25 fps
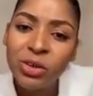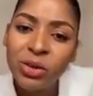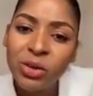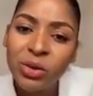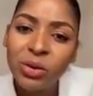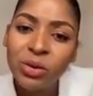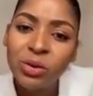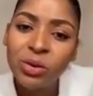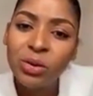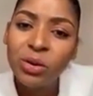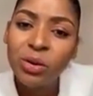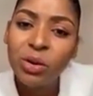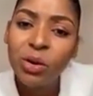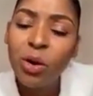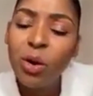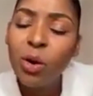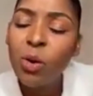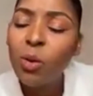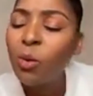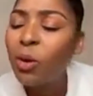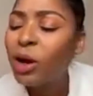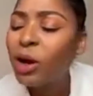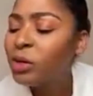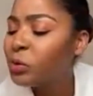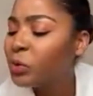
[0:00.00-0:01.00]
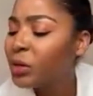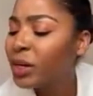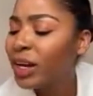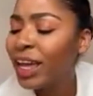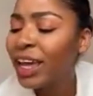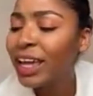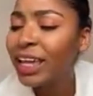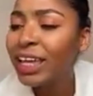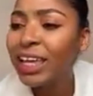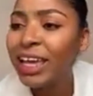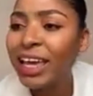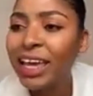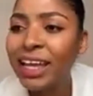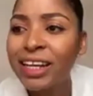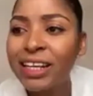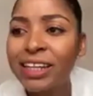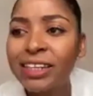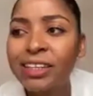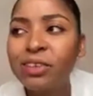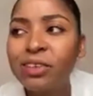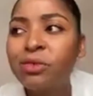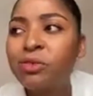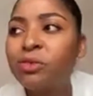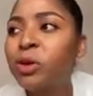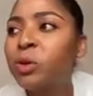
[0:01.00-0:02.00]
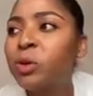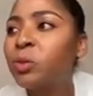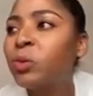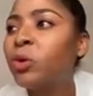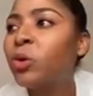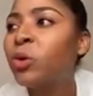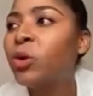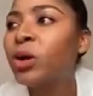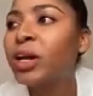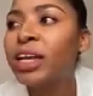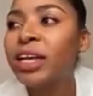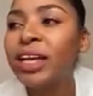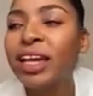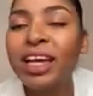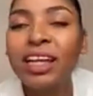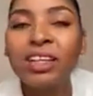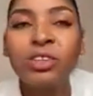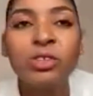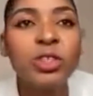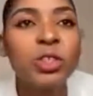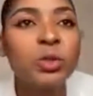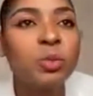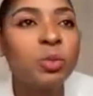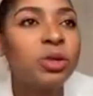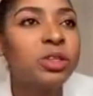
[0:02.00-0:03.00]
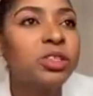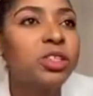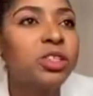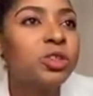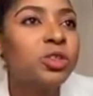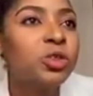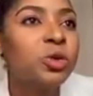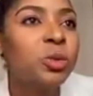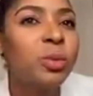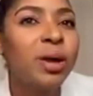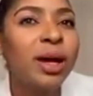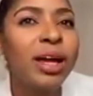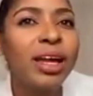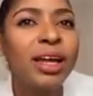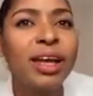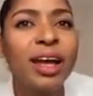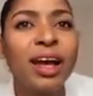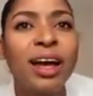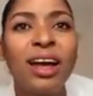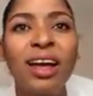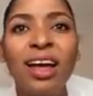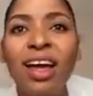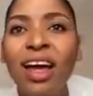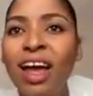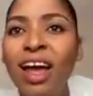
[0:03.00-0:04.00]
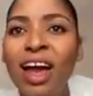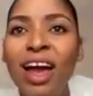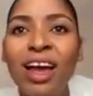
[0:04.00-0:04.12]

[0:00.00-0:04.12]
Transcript: You know? What will I gain from going and responding to Mainga?